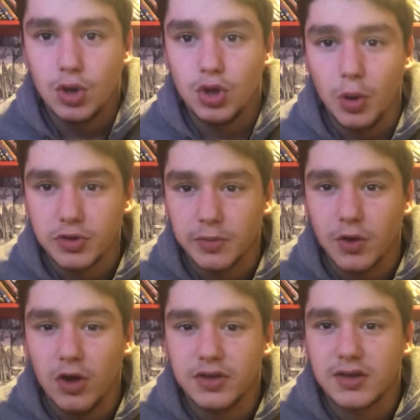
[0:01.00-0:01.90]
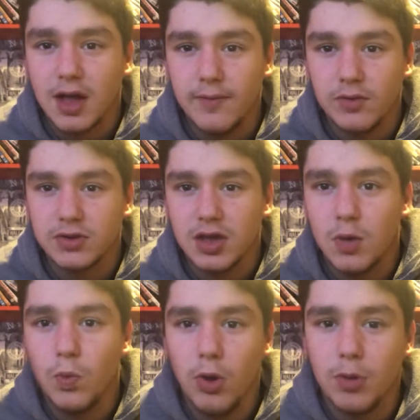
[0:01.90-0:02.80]
Yo, what's up guys, it's Cam Vlogs here,
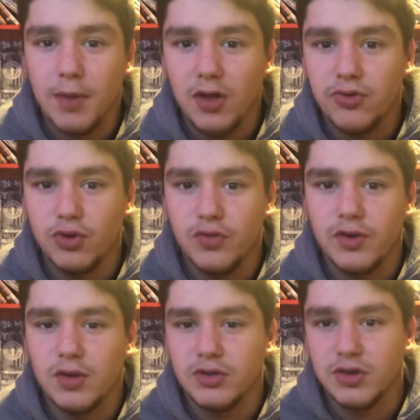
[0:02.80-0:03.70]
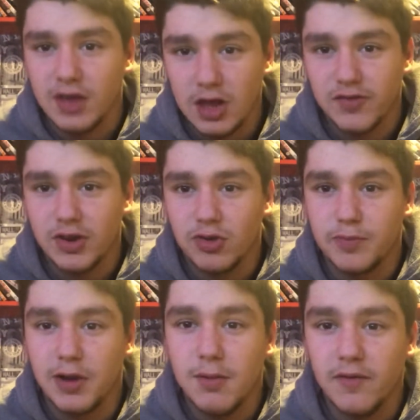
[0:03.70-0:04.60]
welcome back to a new video. Now today's video is
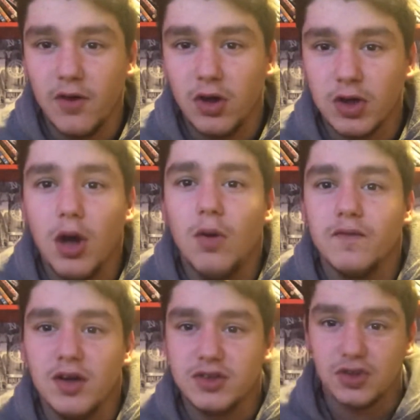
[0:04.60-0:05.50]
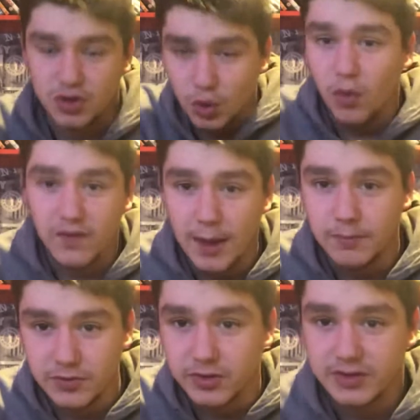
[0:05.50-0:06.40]
Plymouth Argyle versus
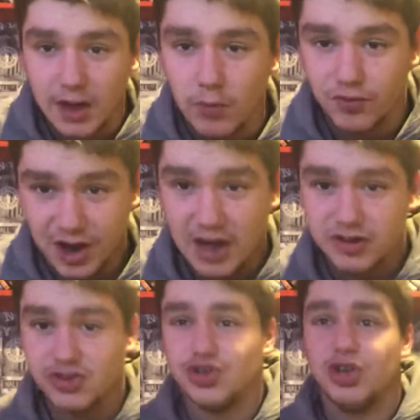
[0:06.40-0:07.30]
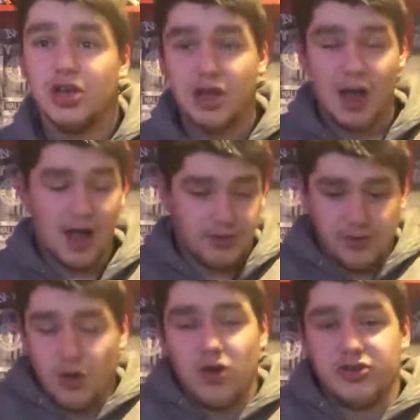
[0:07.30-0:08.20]
Northampton Town reaction, and I've
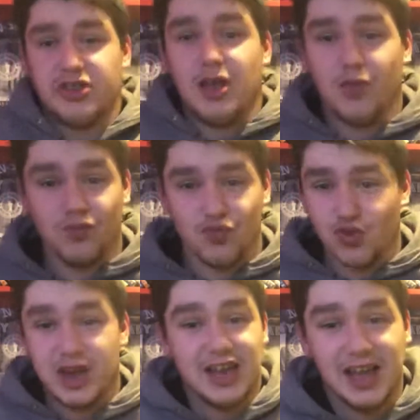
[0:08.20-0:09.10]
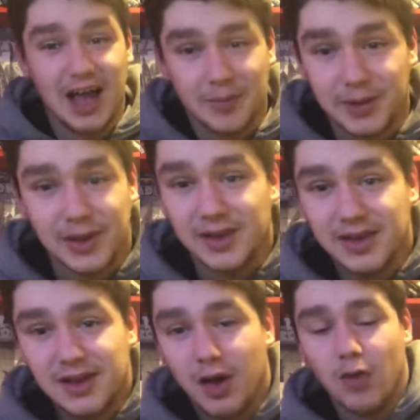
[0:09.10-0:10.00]
got to say I'm really happy
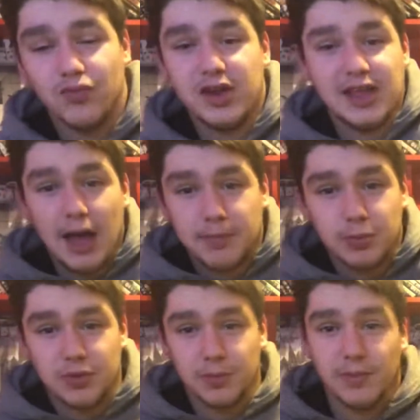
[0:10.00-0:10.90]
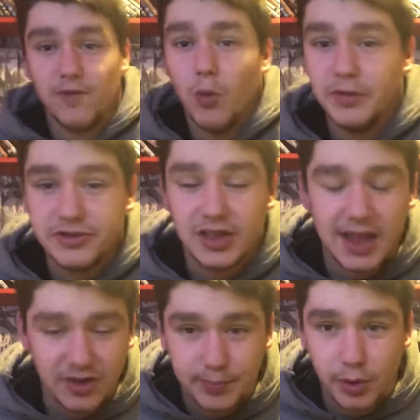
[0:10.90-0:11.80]
with the performance the
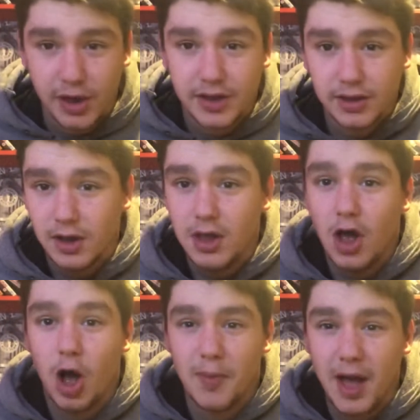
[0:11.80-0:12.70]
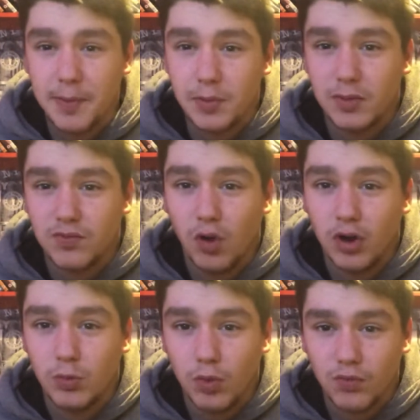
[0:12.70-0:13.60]
lads put in. I'm happy with
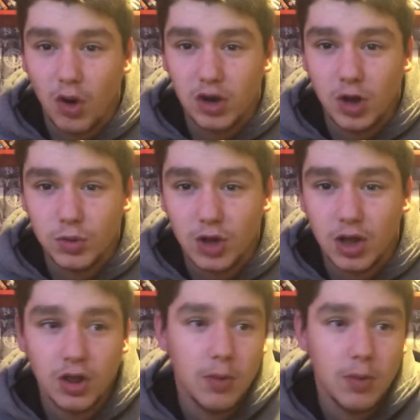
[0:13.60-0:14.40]
what Ryan Lowe done.